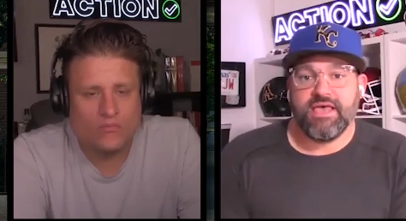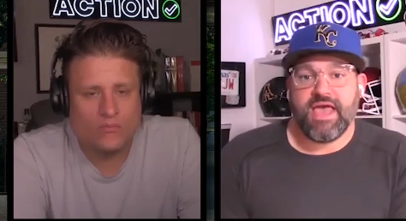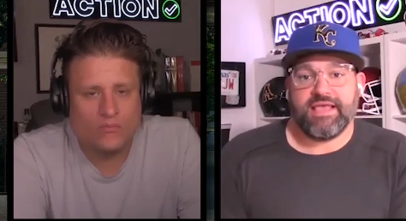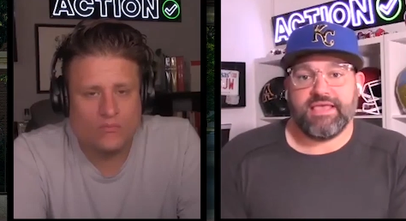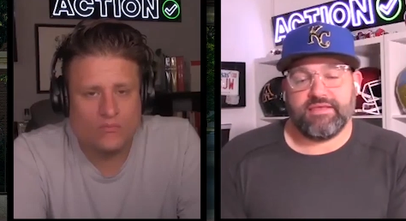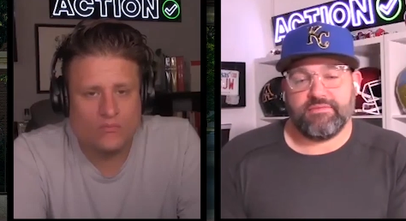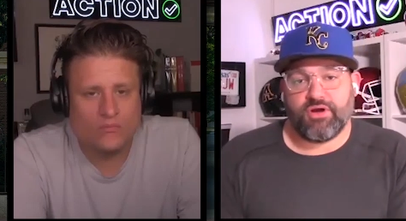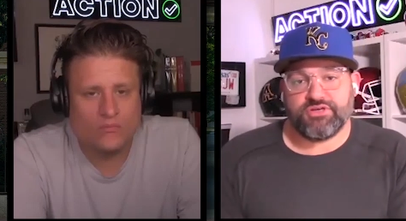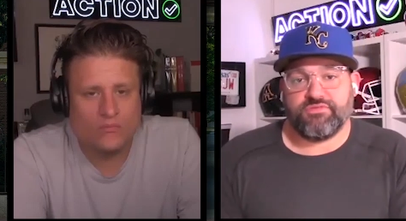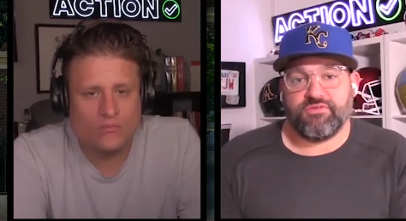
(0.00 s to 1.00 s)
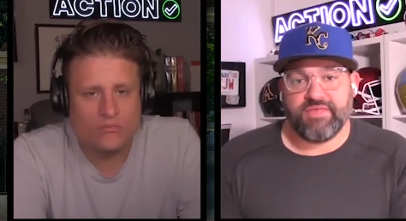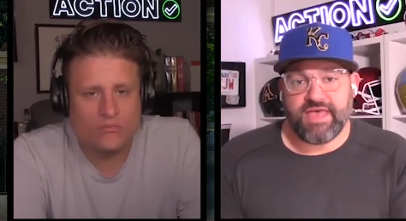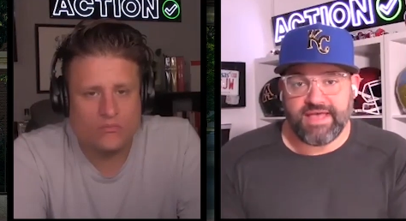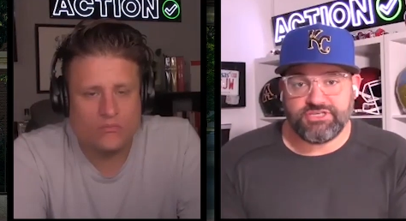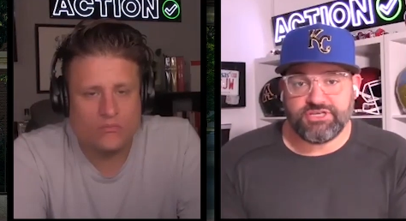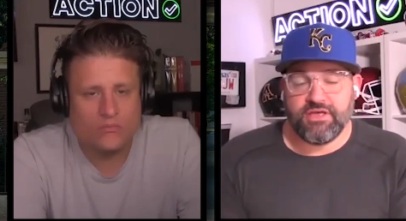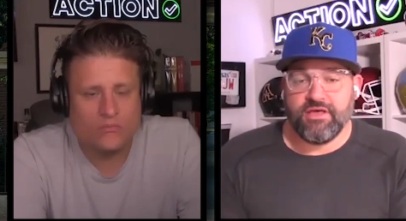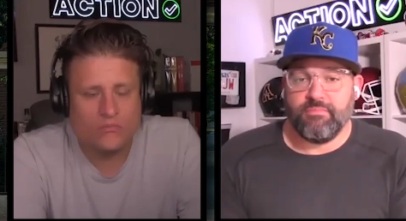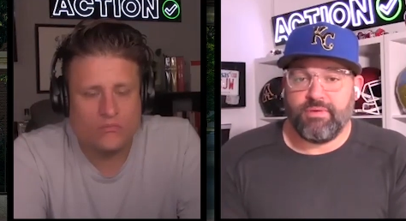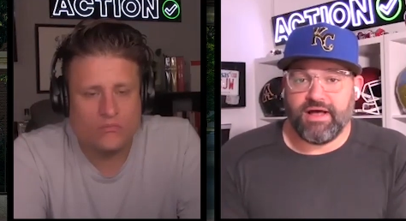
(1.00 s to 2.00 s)
Speaker 1: and getting pressure from the edge.
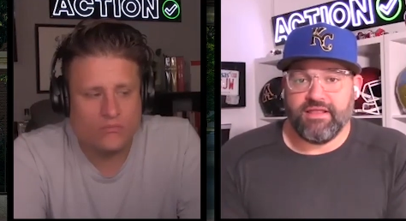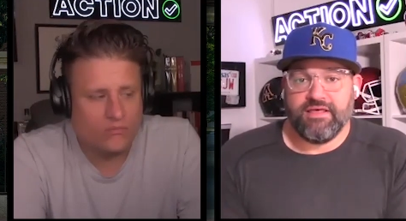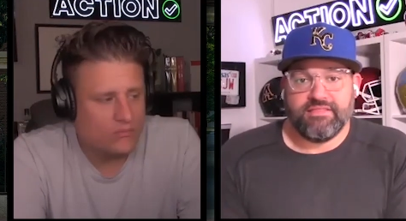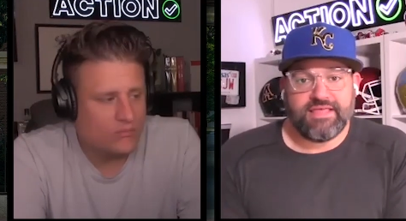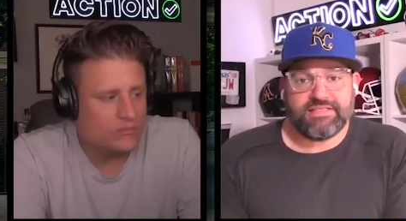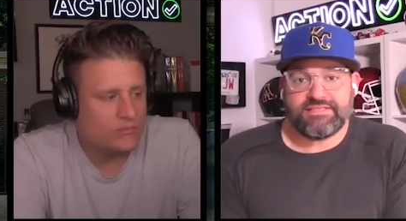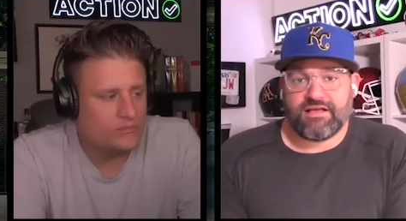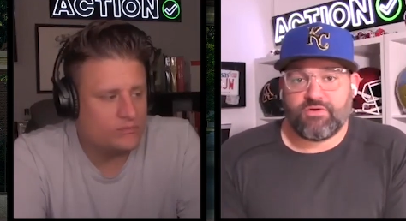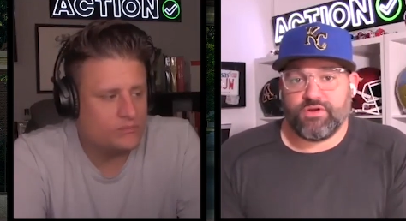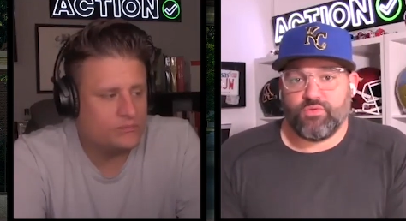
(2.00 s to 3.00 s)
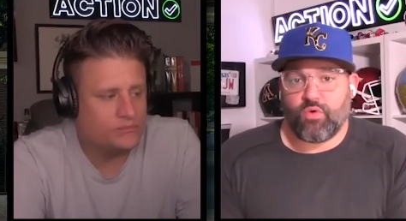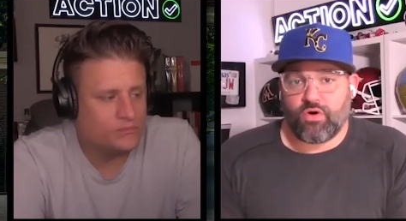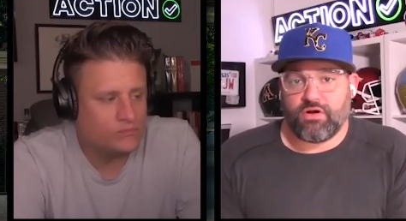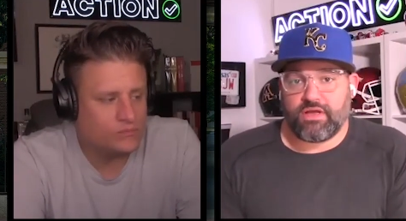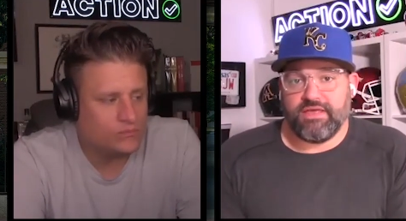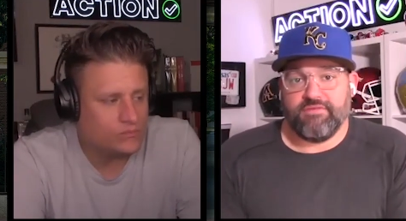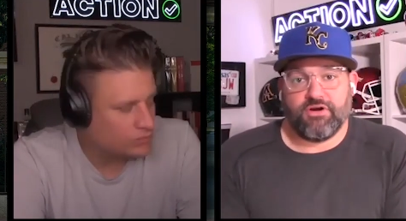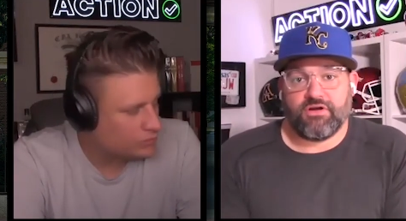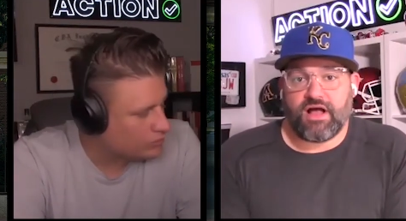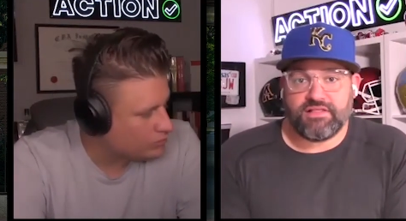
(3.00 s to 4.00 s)
But that's not going to work if you're
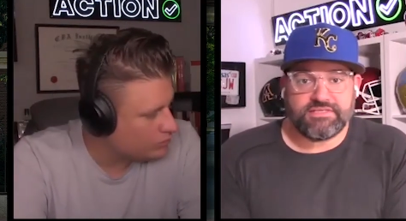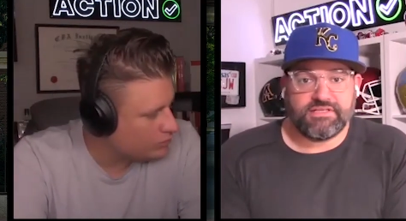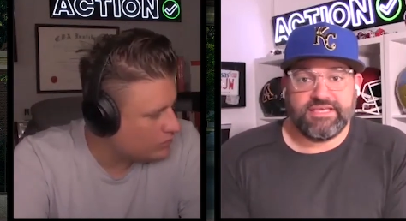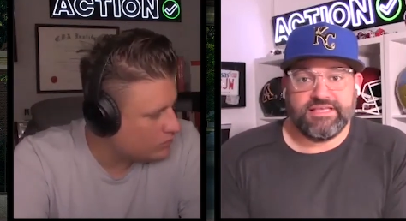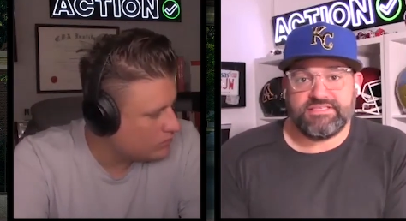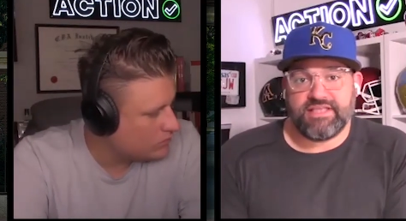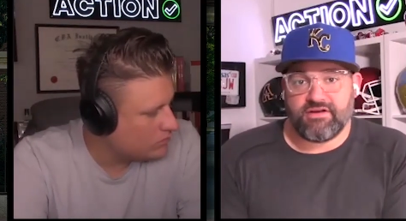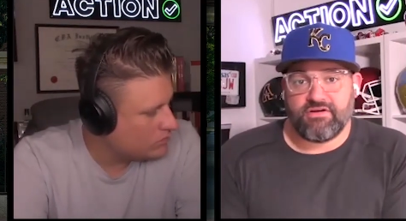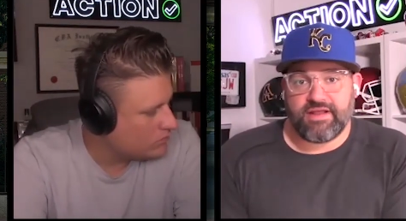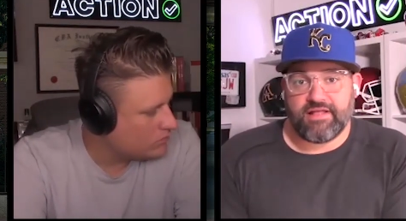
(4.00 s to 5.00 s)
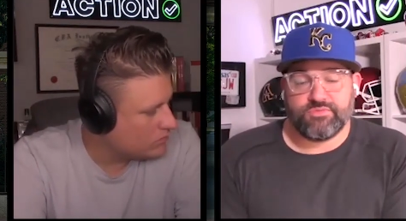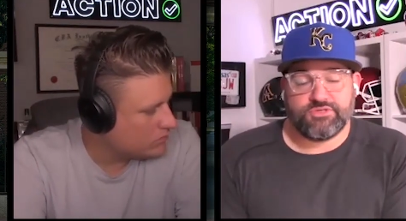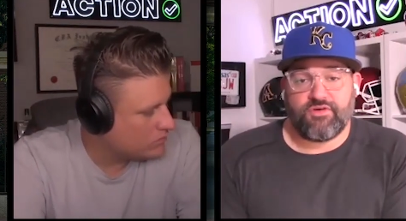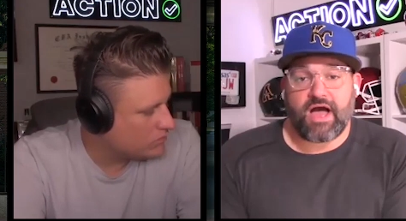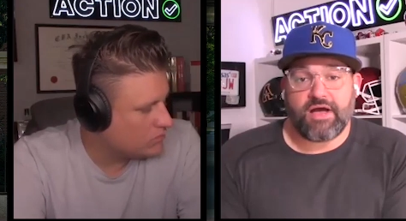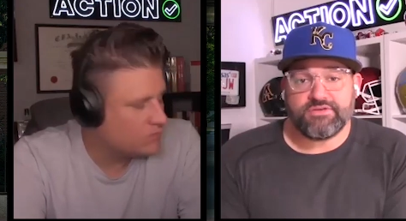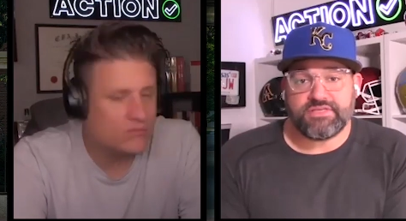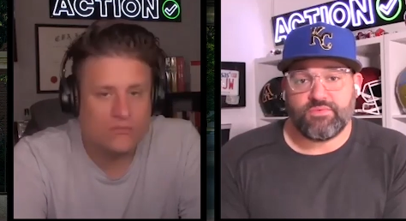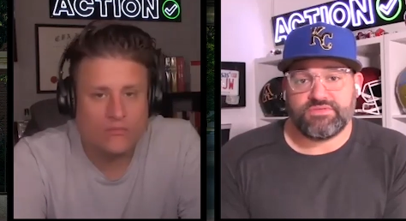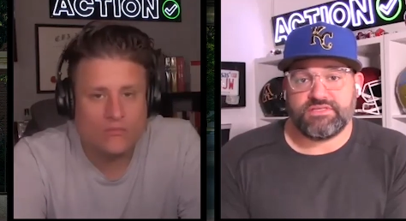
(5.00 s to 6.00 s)
constantly in standard downs, which if Ohio State
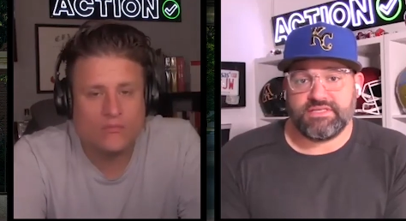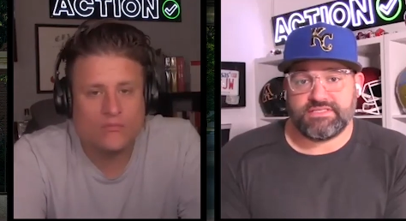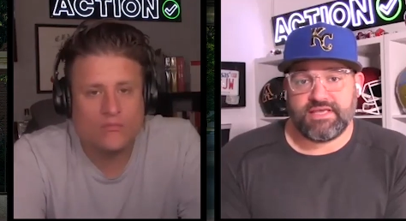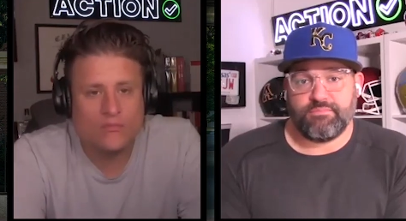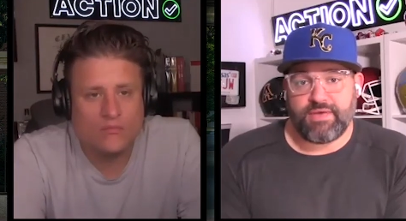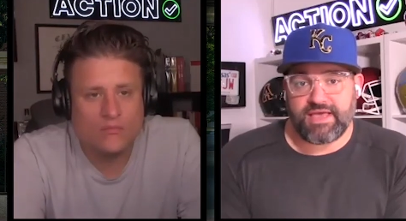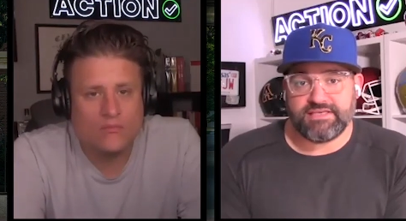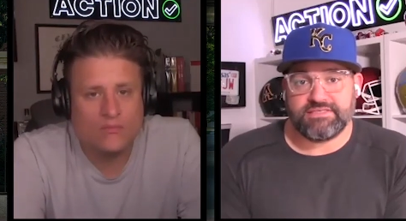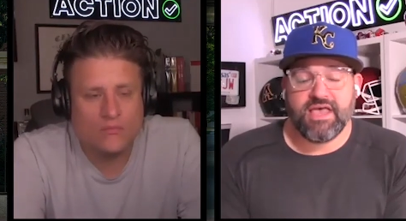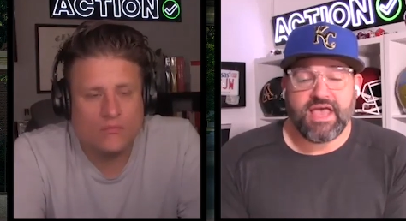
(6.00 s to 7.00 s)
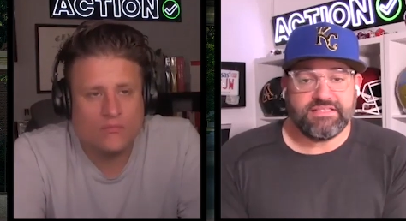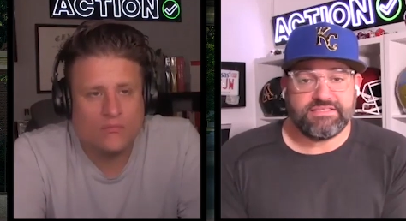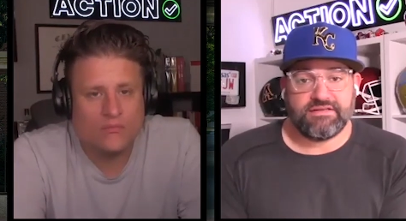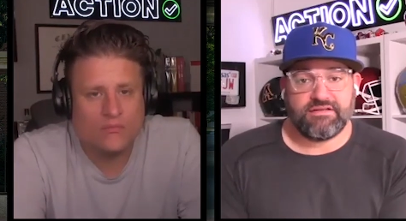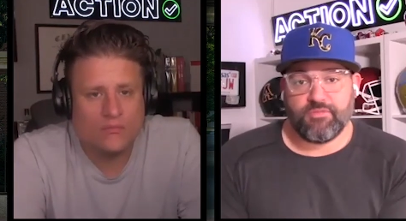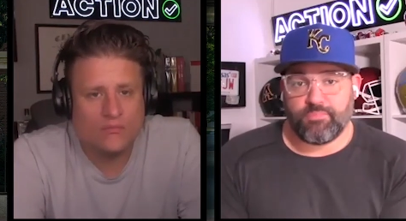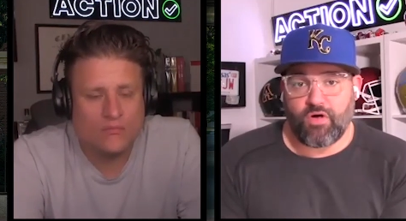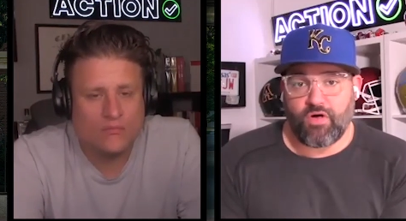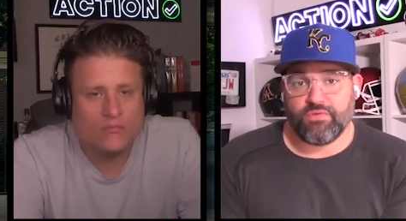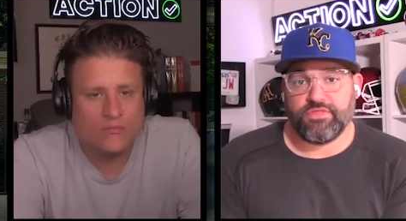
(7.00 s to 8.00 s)
wants to dictate pace and sit on the
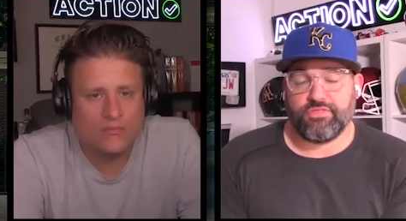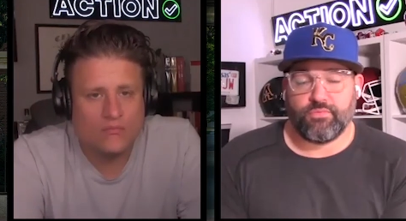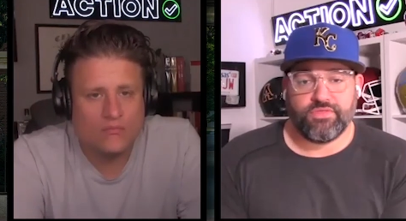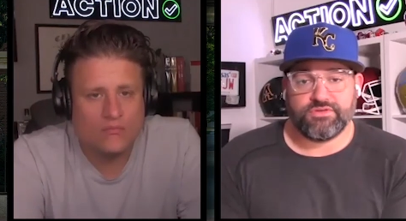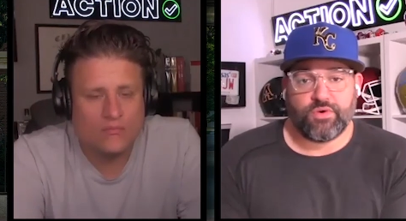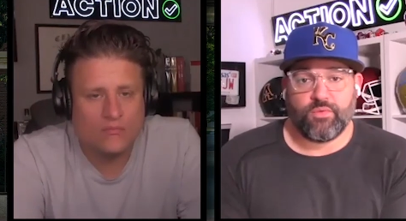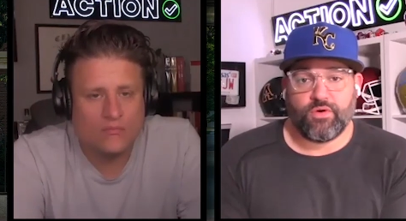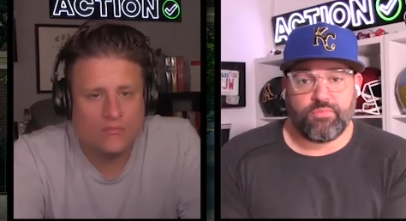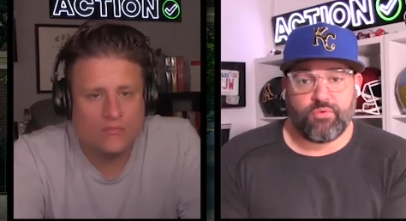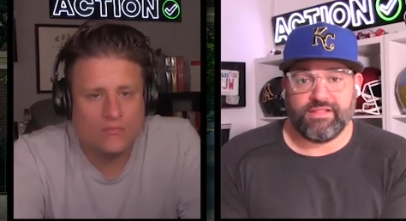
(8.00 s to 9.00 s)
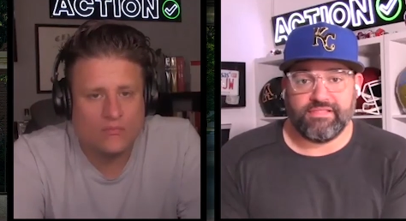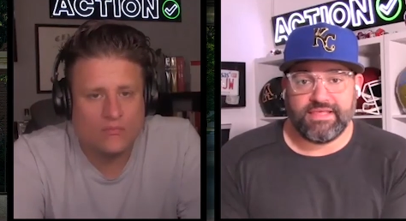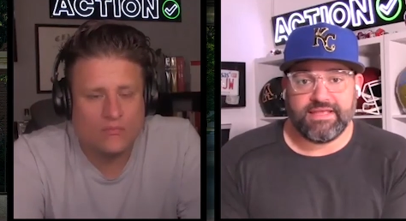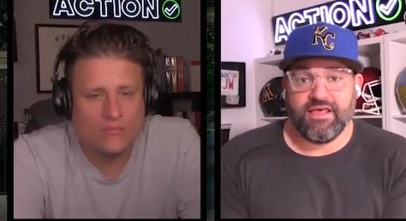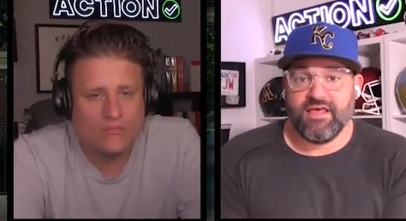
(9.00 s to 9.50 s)
ball with a, with a 21 point lead,